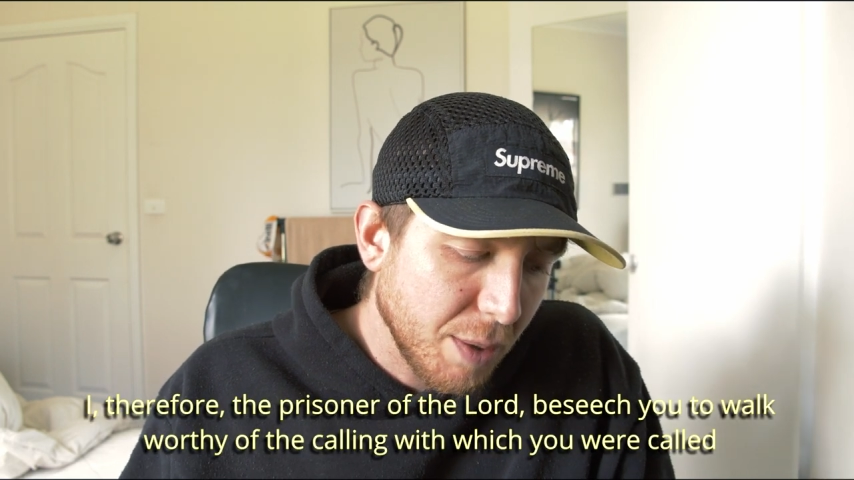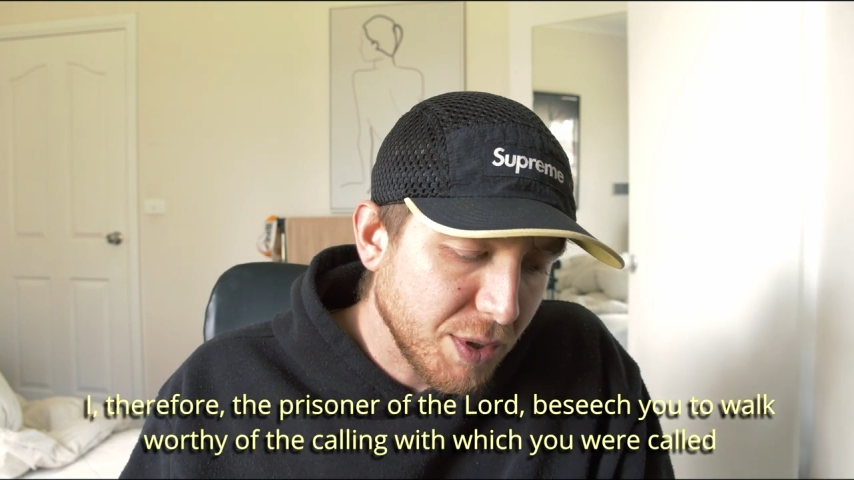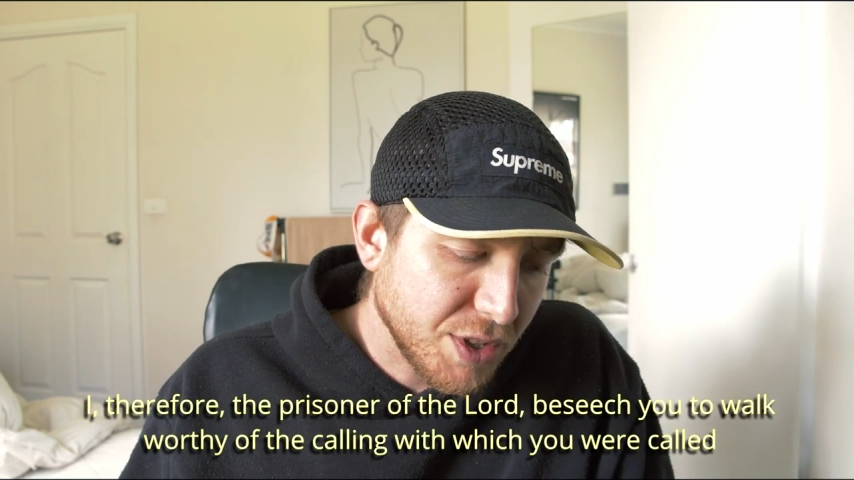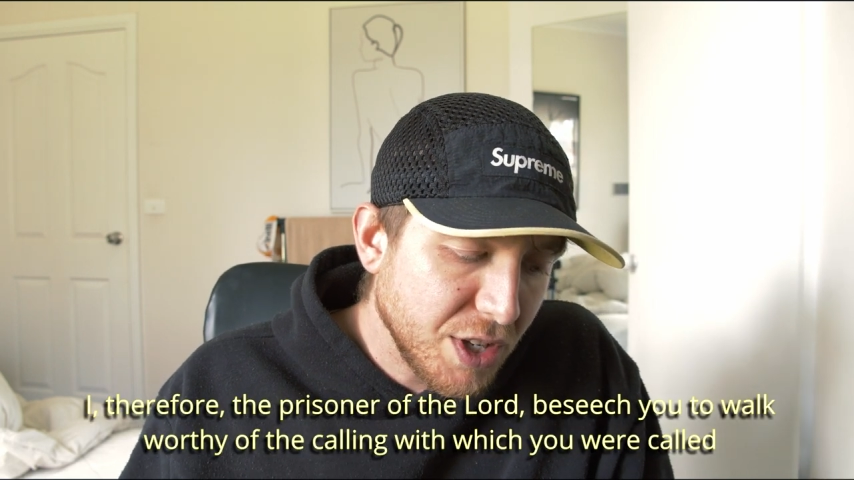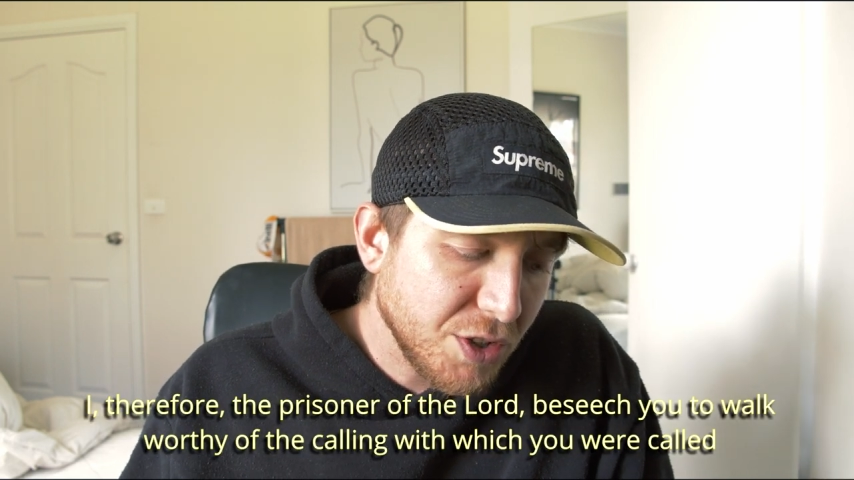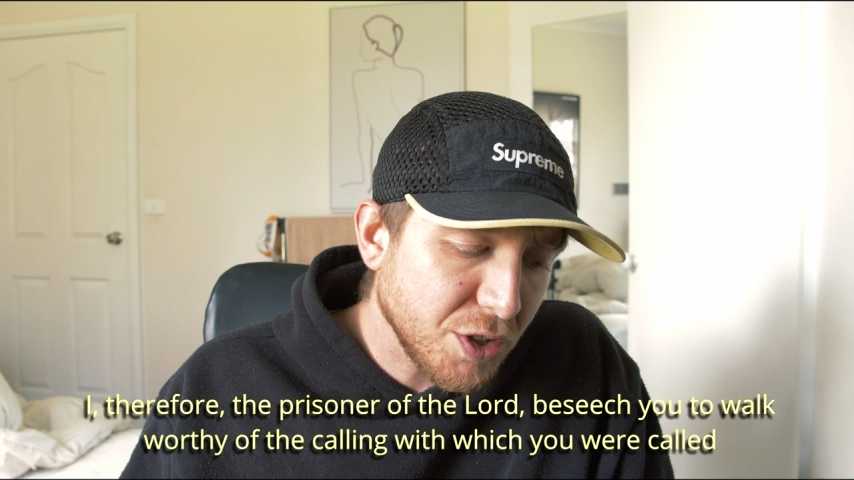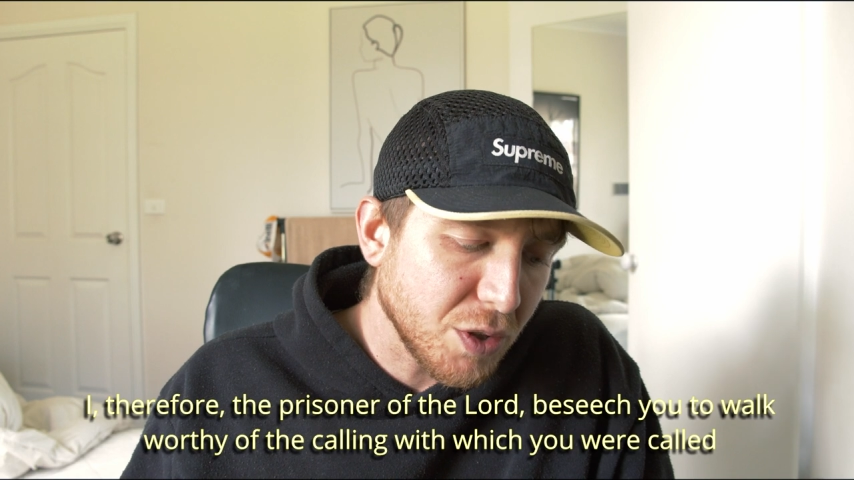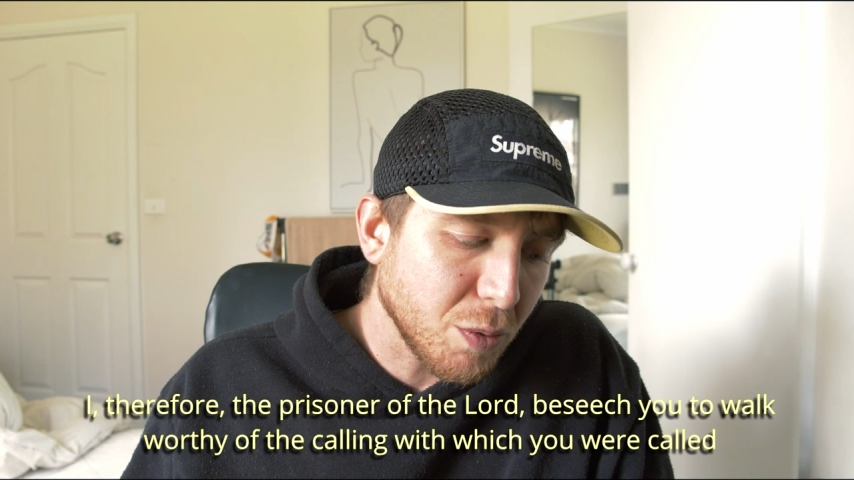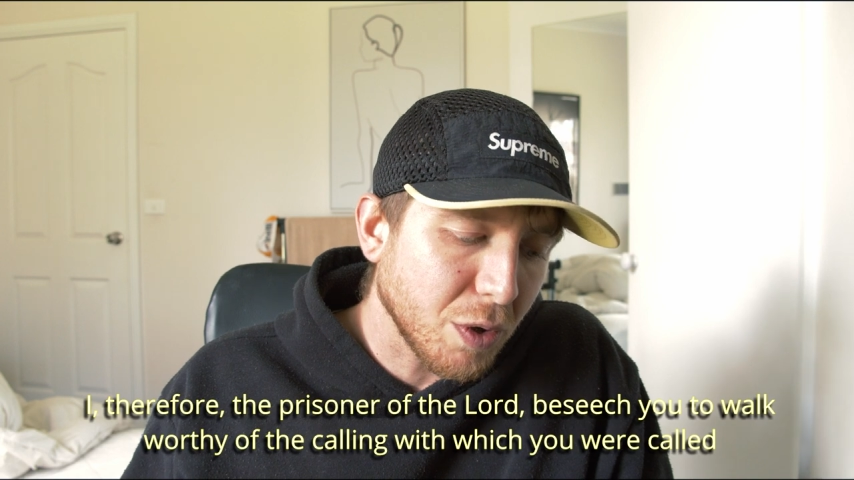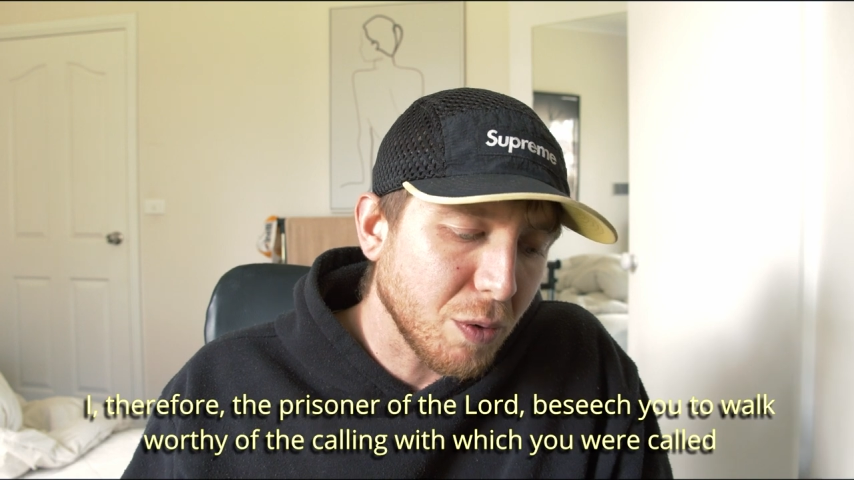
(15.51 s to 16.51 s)
beseech you
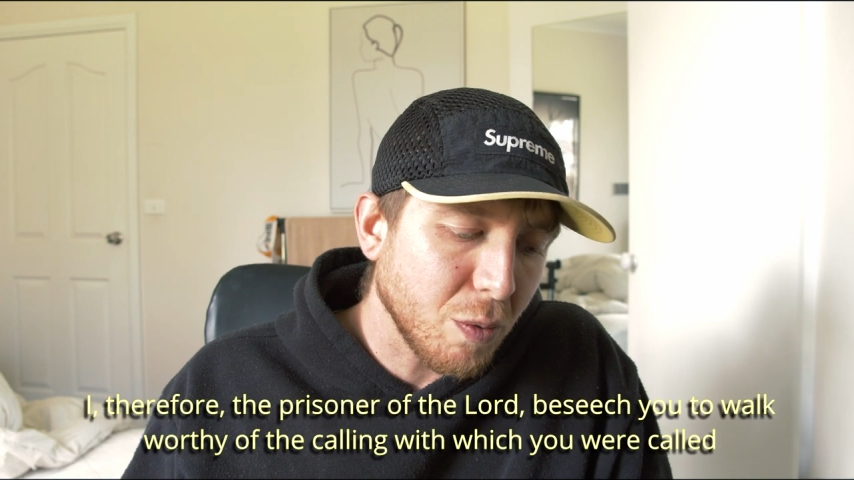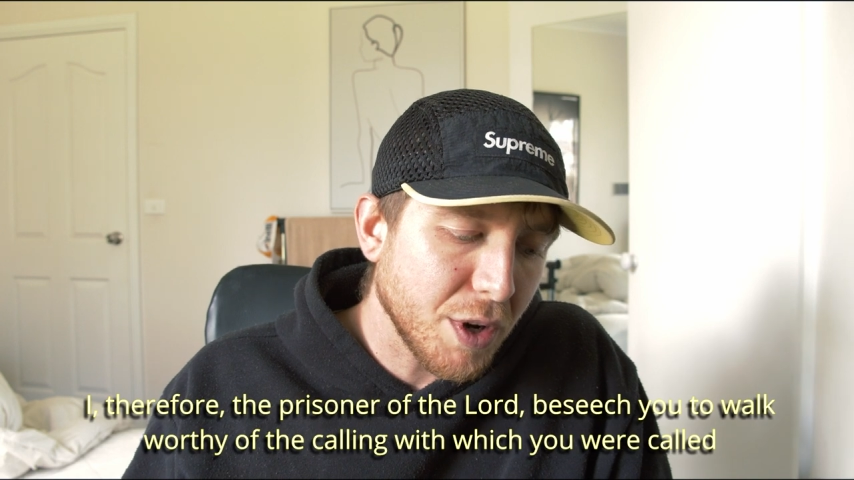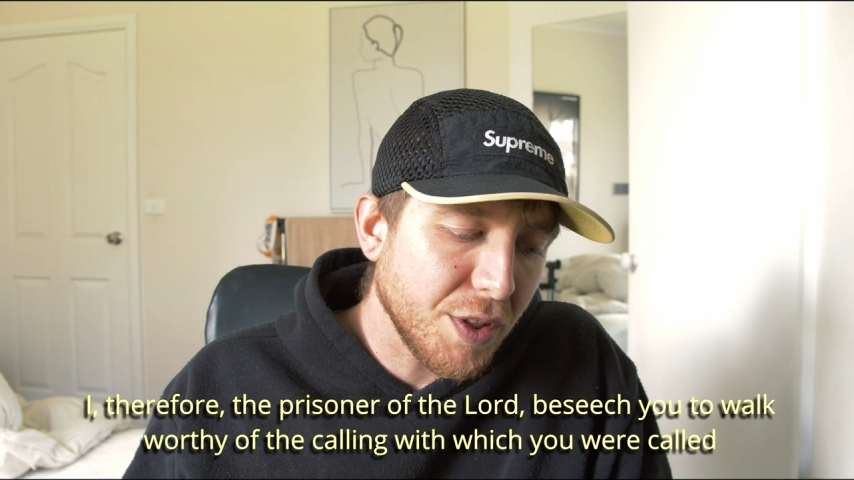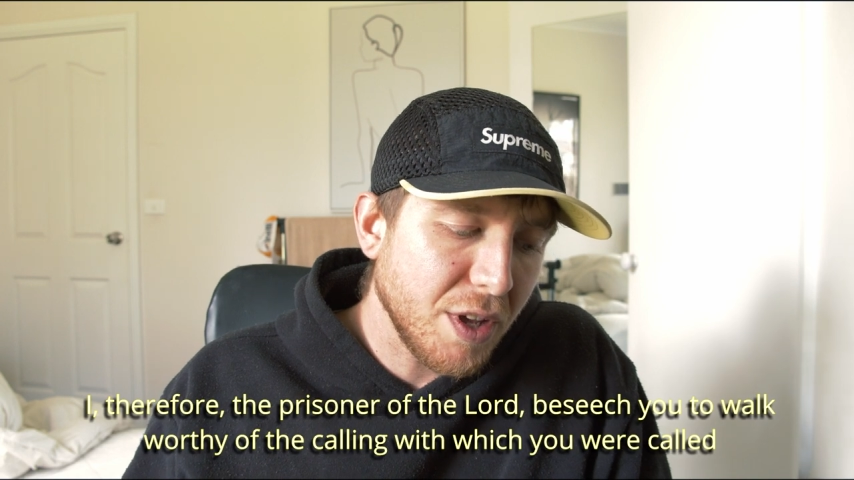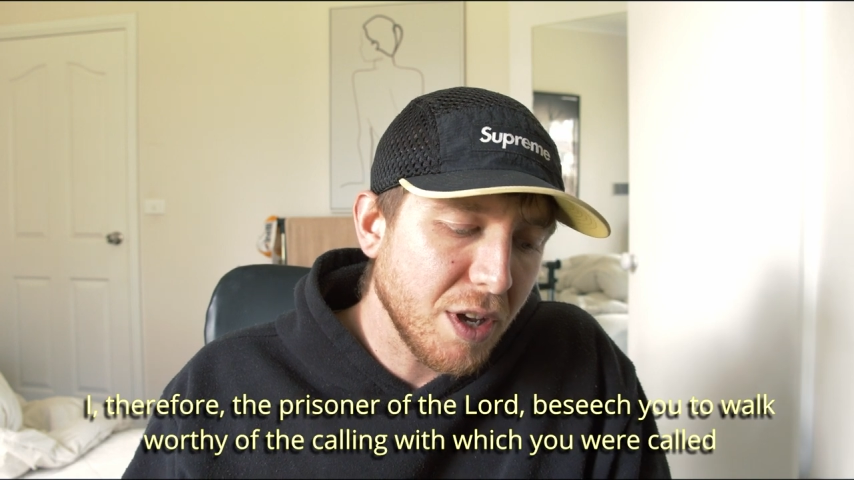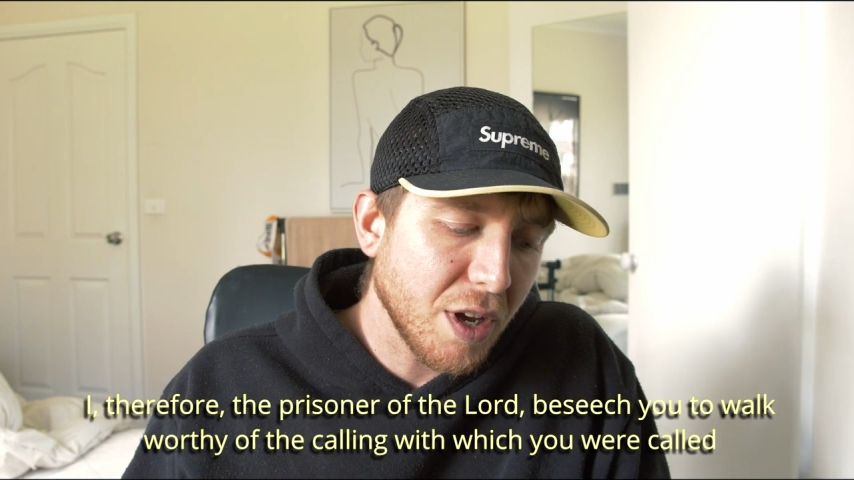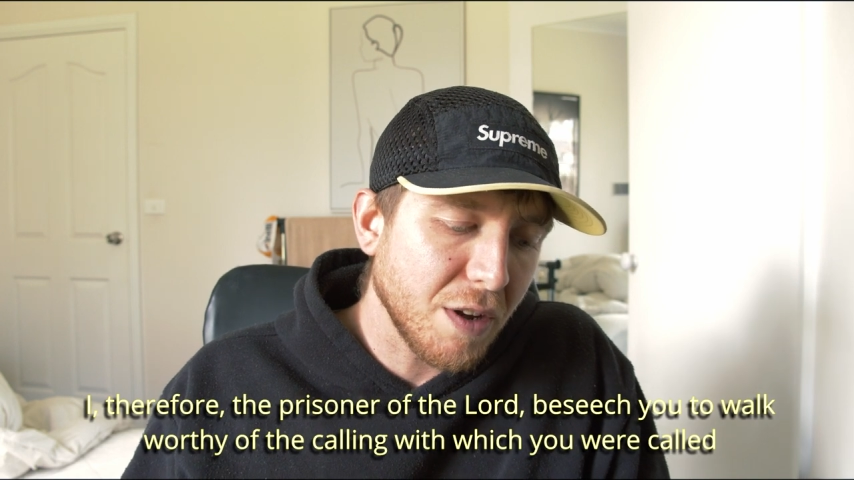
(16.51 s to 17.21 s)
to walk worthy